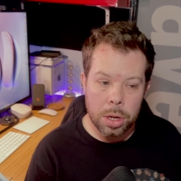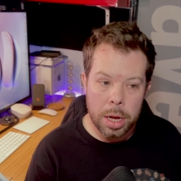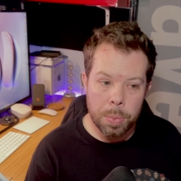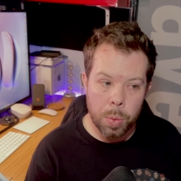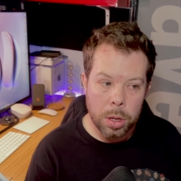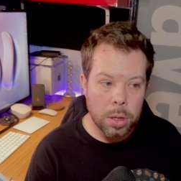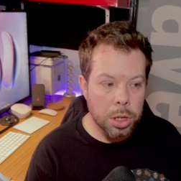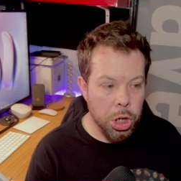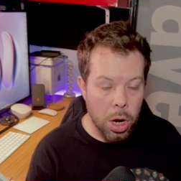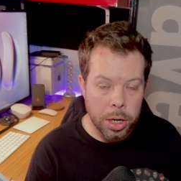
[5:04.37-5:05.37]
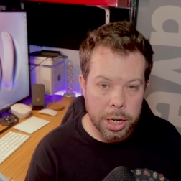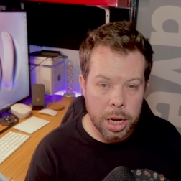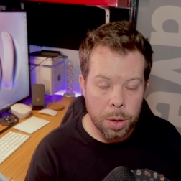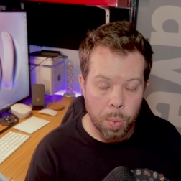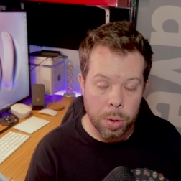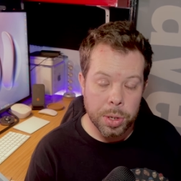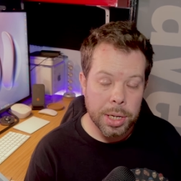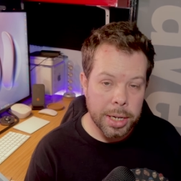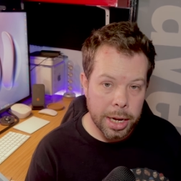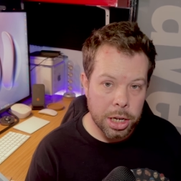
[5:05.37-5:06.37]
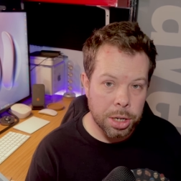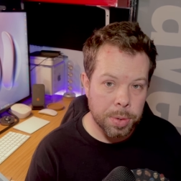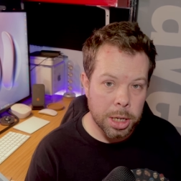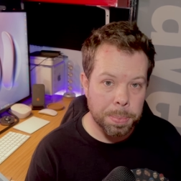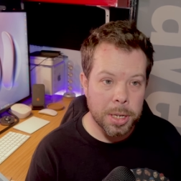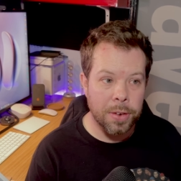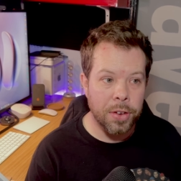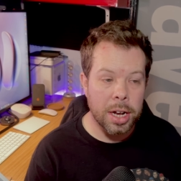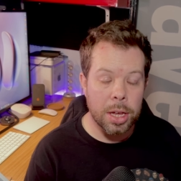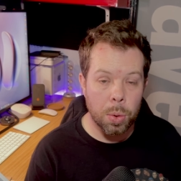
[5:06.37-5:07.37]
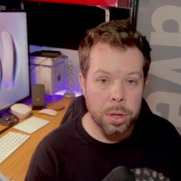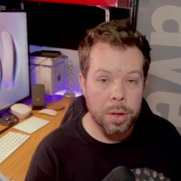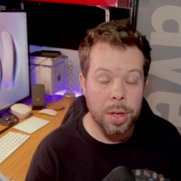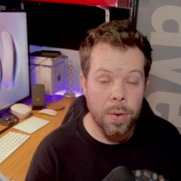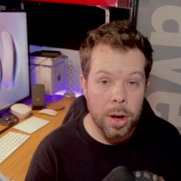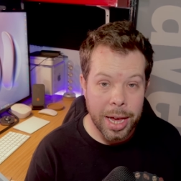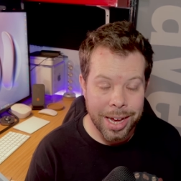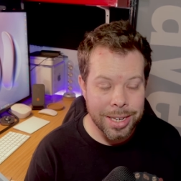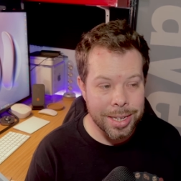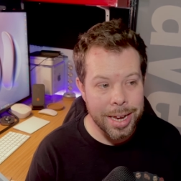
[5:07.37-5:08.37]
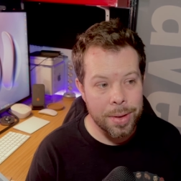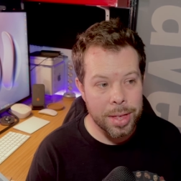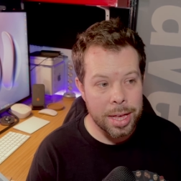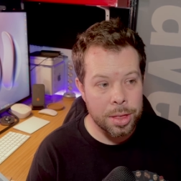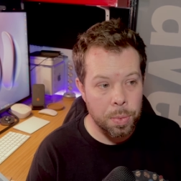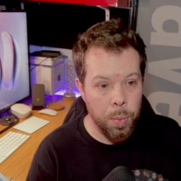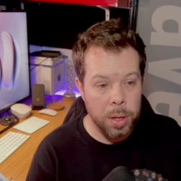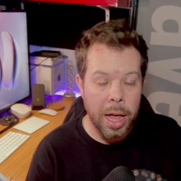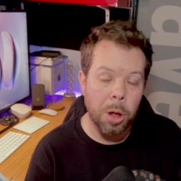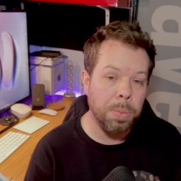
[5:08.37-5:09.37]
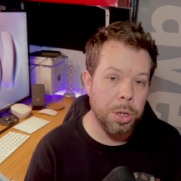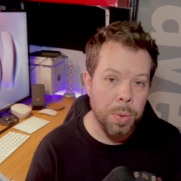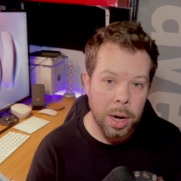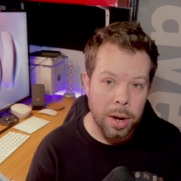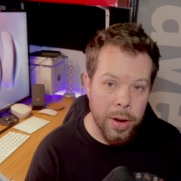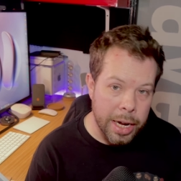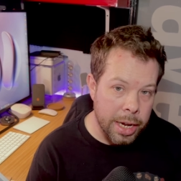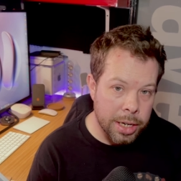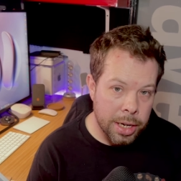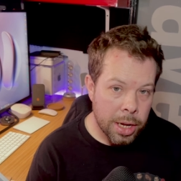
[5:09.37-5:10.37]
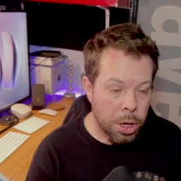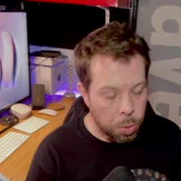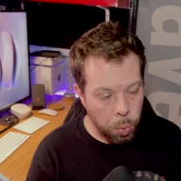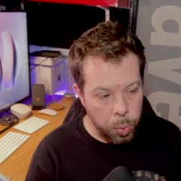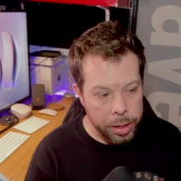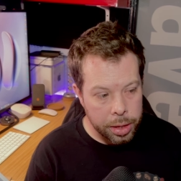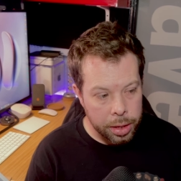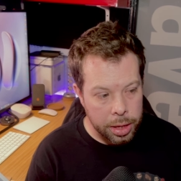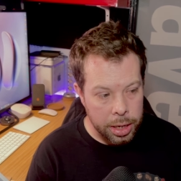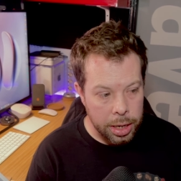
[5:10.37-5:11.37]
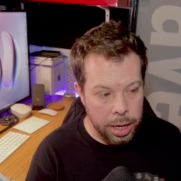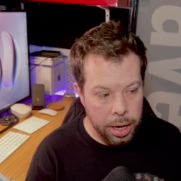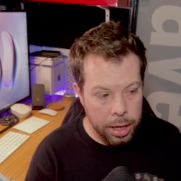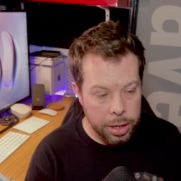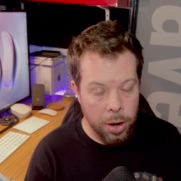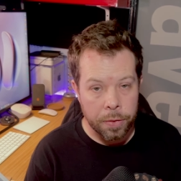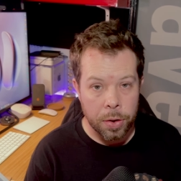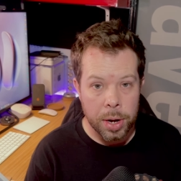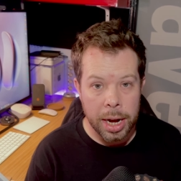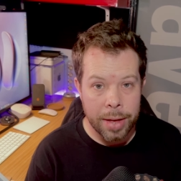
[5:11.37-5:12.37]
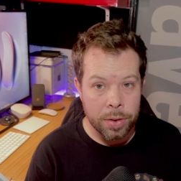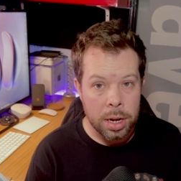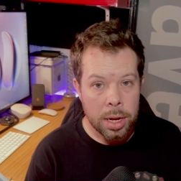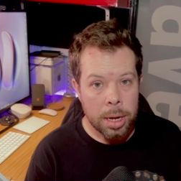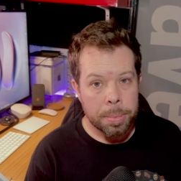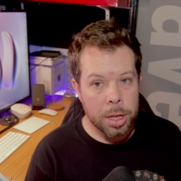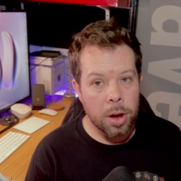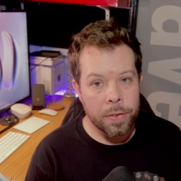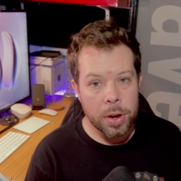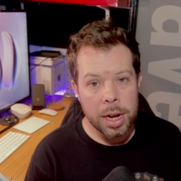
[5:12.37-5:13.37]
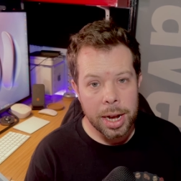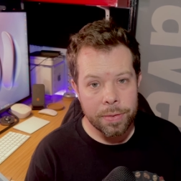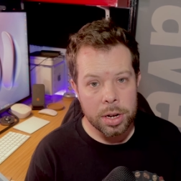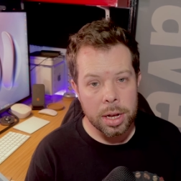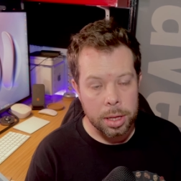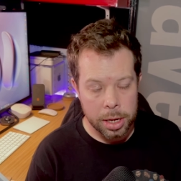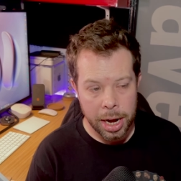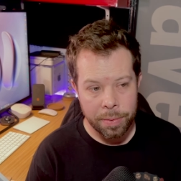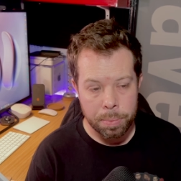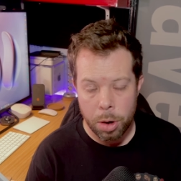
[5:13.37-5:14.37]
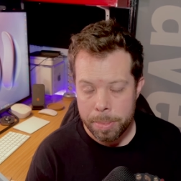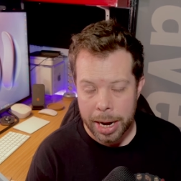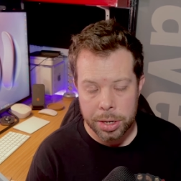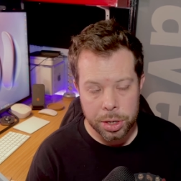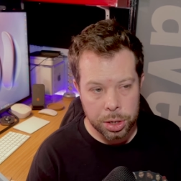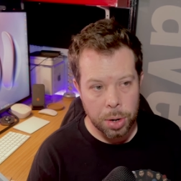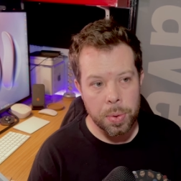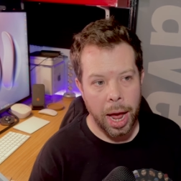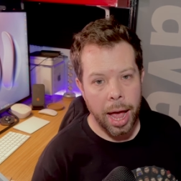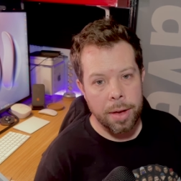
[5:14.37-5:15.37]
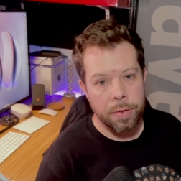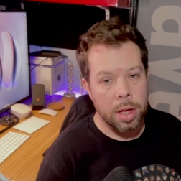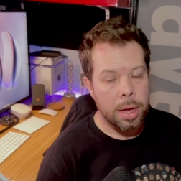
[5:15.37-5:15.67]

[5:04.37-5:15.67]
It will charge it, it won't stick to it specifically, although there are cases out there that will help to align it with the uh, the iPhone eleven. But the iPhone eleven and the eleven Pro Max don't have